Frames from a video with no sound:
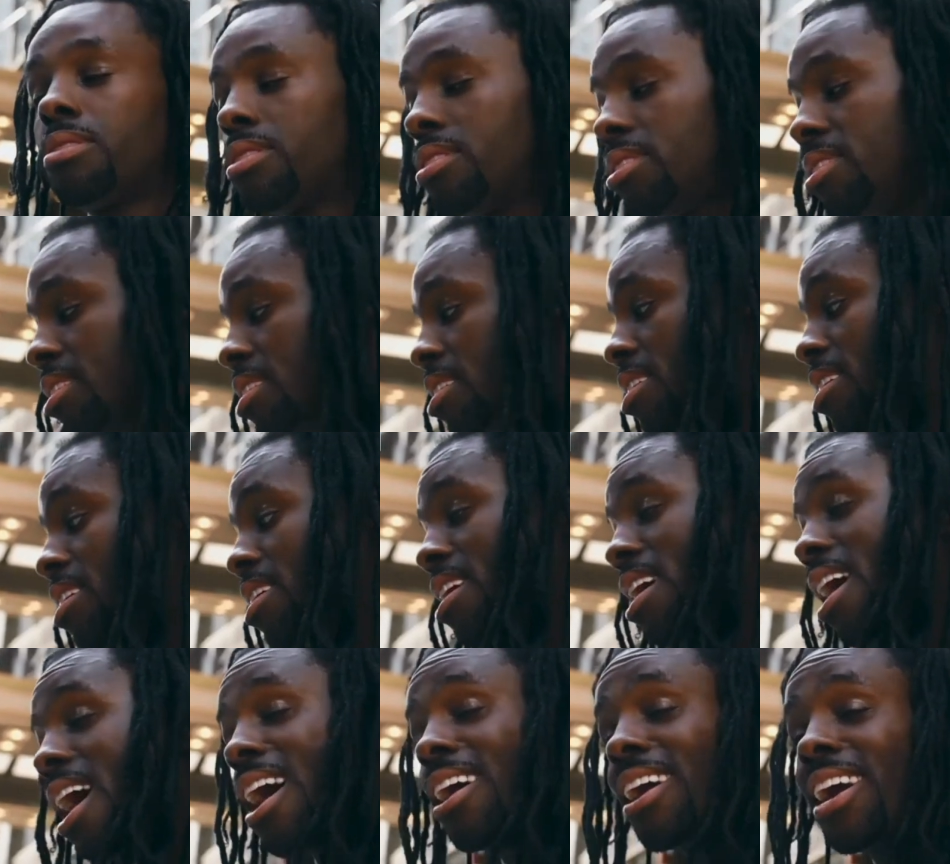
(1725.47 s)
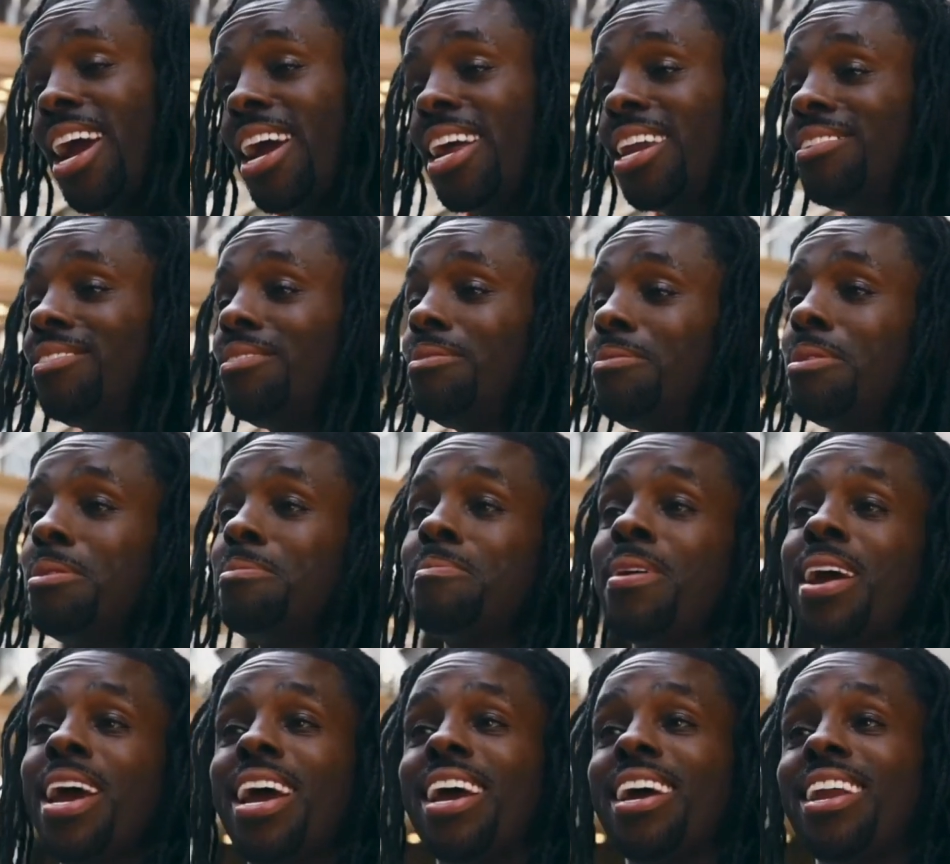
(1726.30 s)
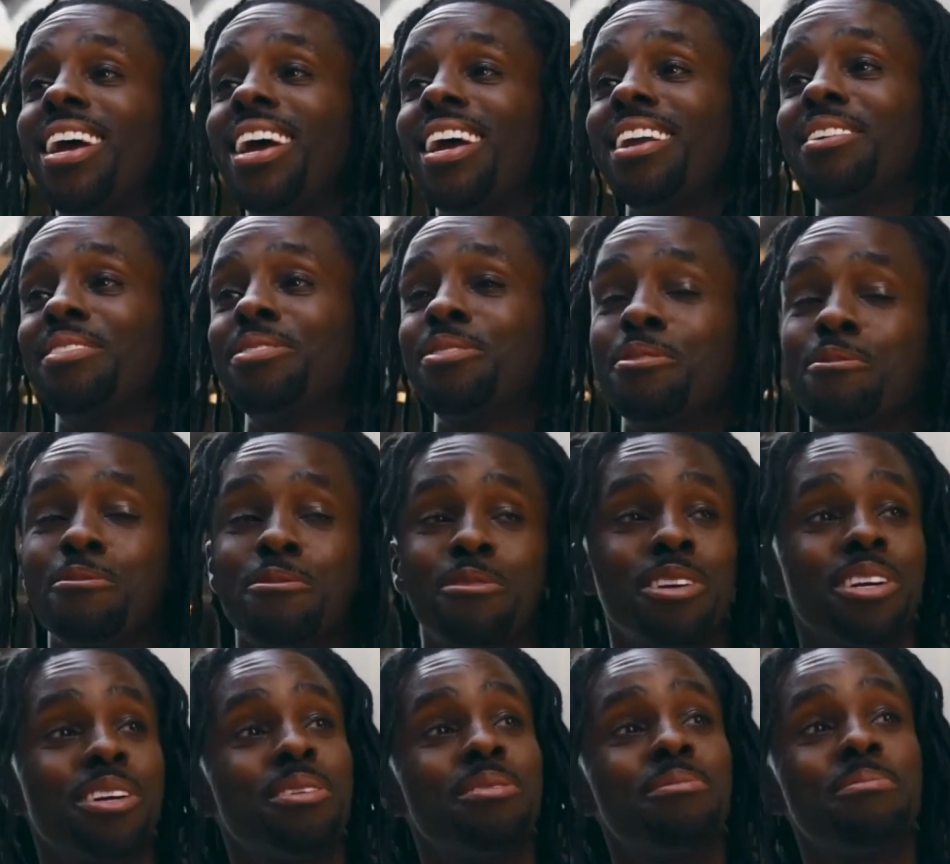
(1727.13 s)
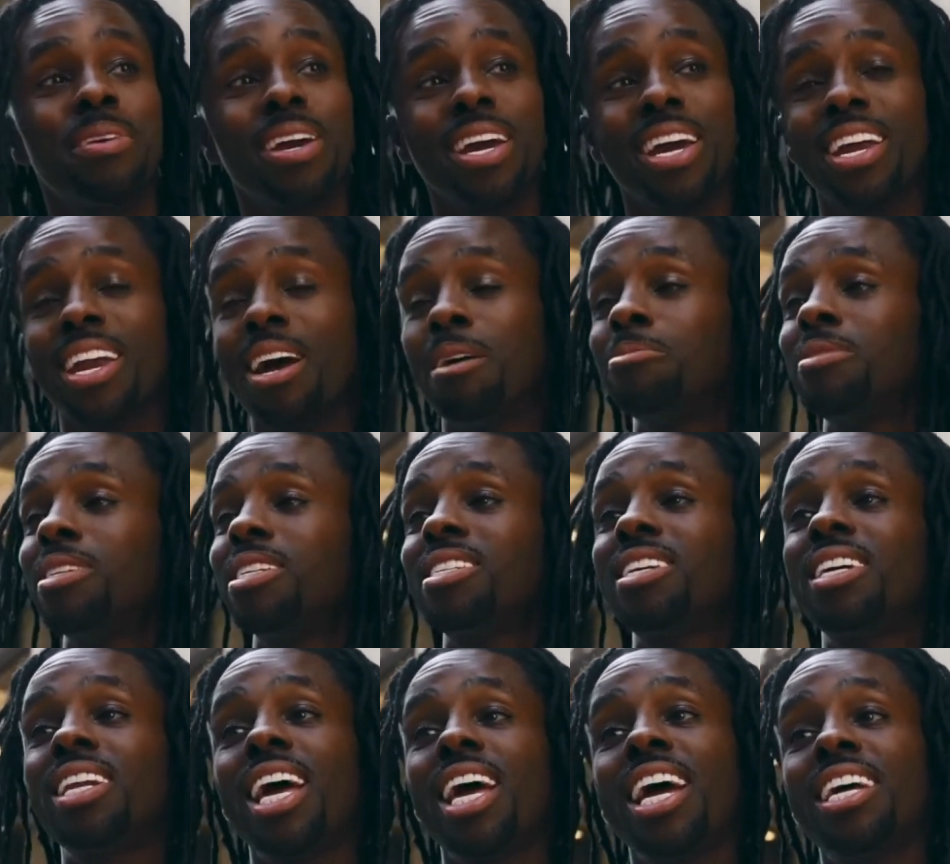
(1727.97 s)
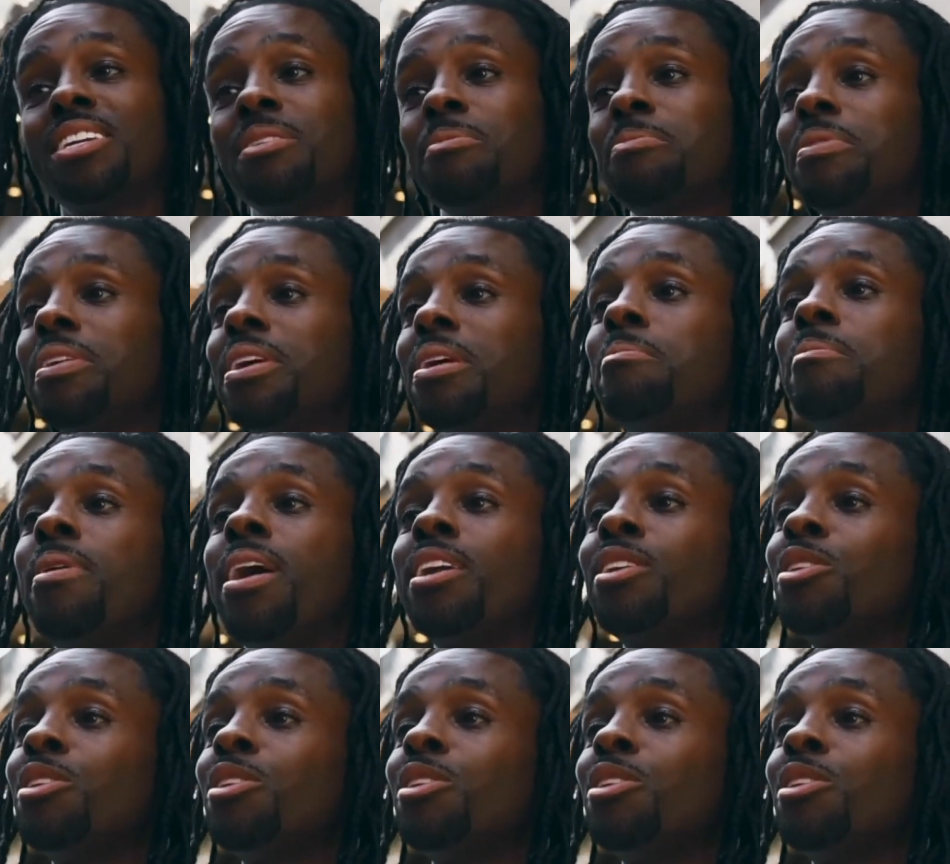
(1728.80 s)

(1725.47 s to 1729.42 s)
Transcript: I mm. I can't even be mad at it for real, man. I'm just glad to be in